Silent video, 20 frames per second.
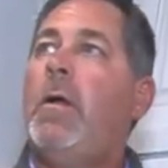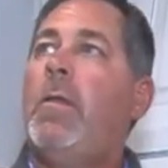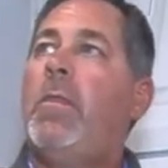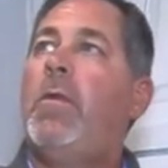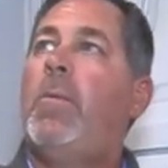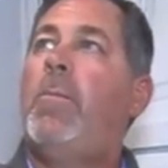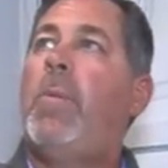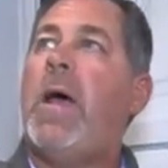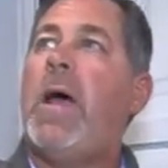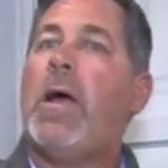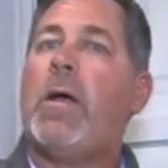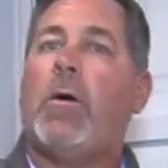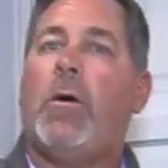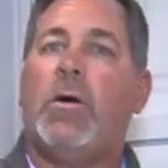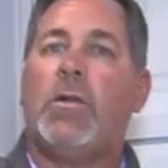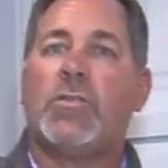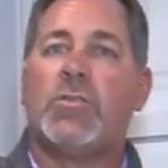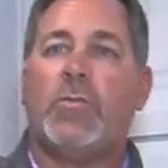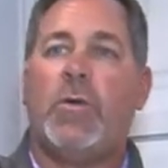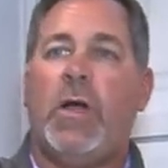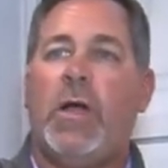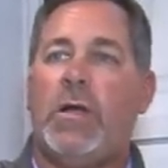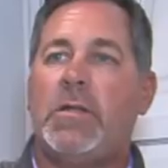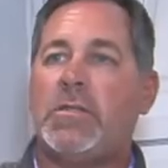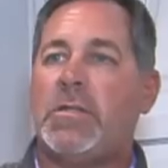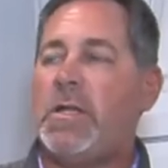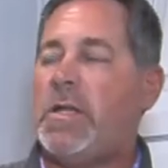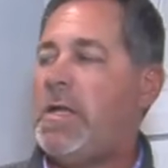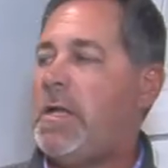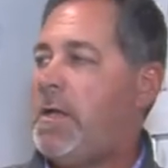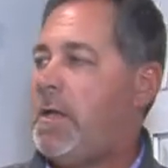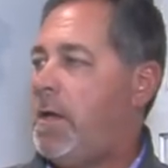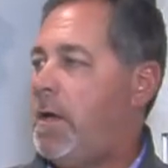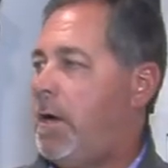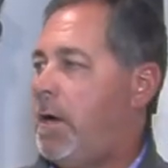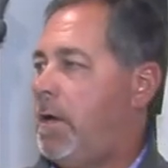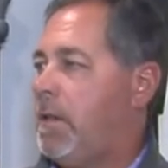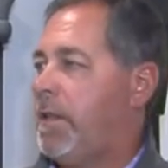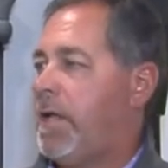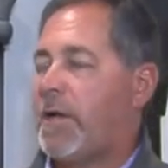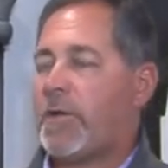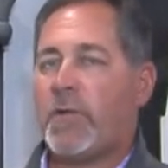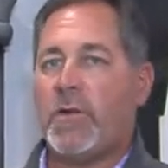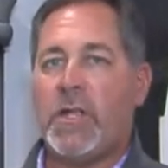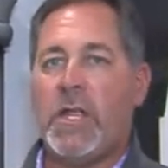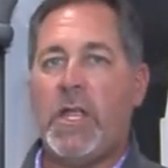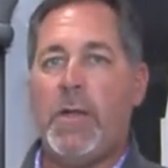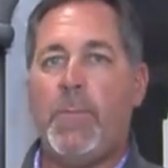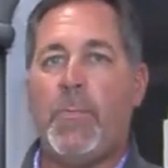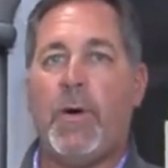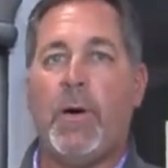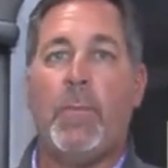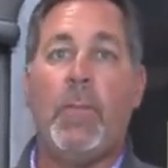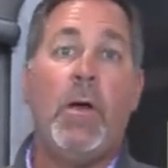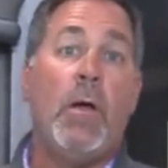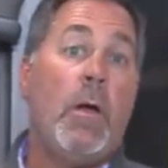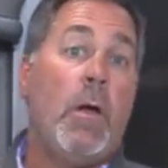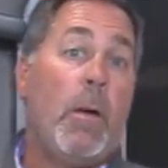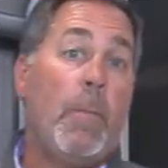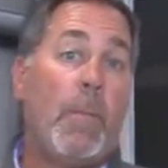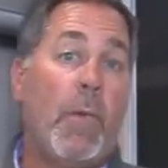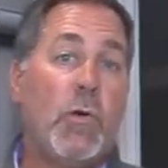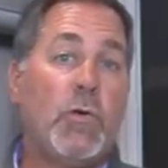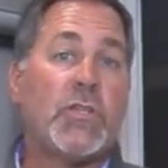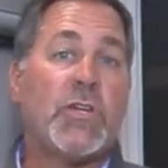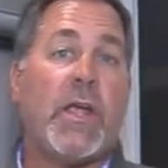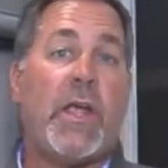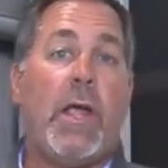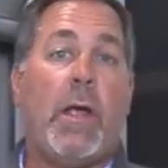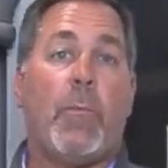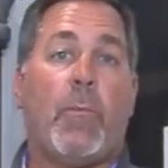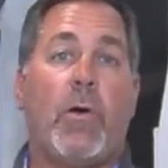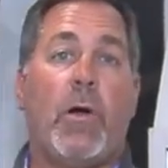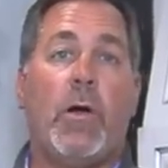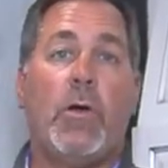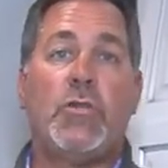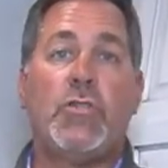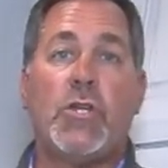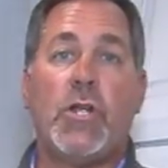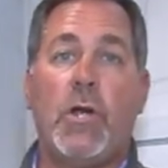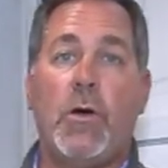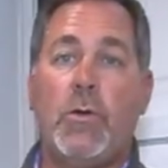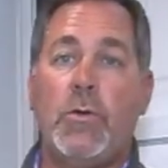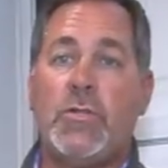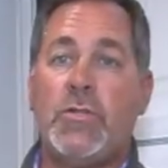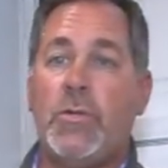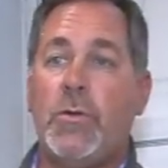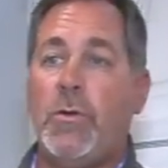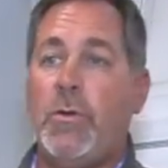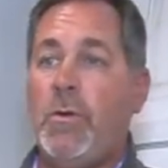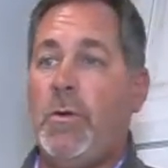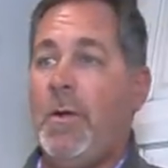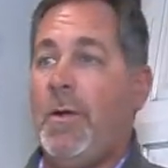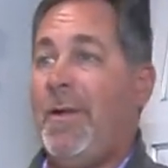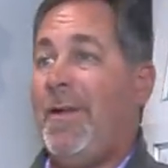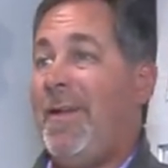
The back also has a electric heat pump. Most campgrounds you go to,